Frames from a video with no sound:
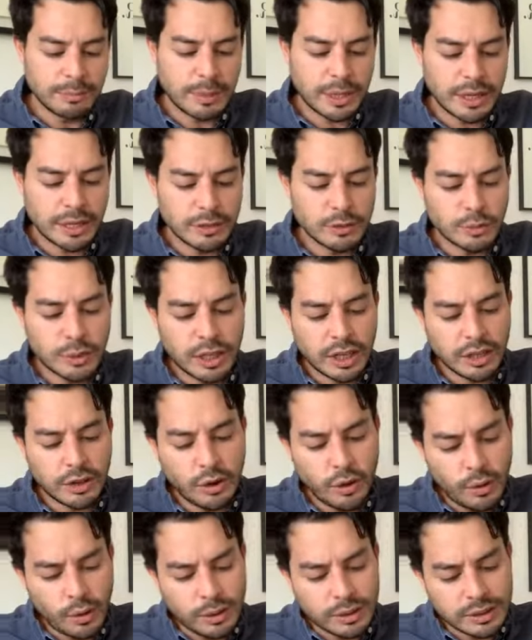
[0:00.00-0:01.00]
because we need
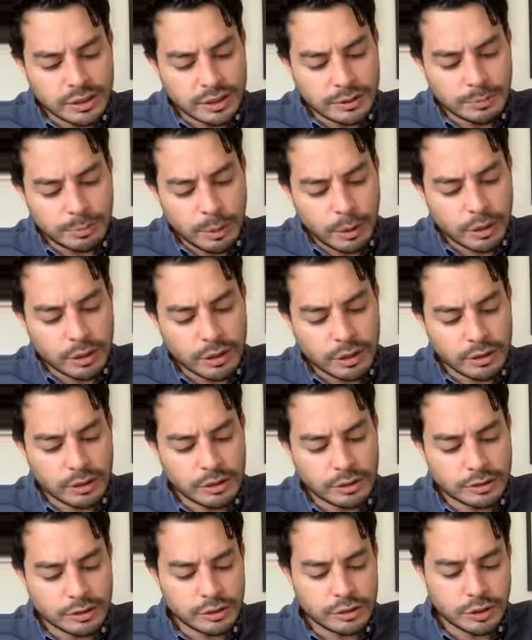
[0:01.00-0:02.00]
all these
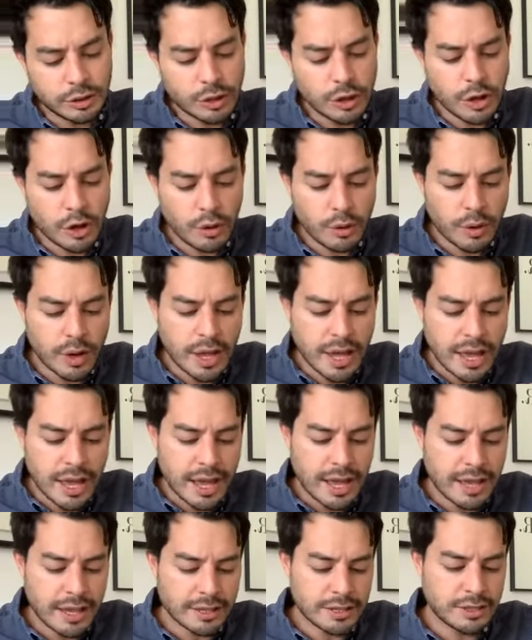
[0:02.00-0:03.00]
particles to go
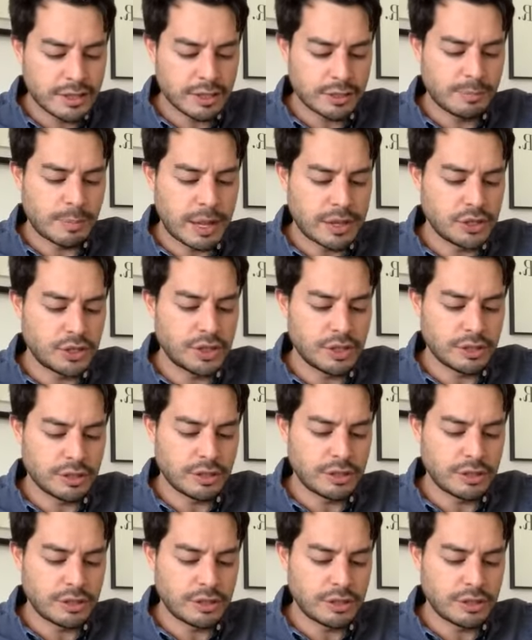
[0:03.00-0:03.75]
in suspension.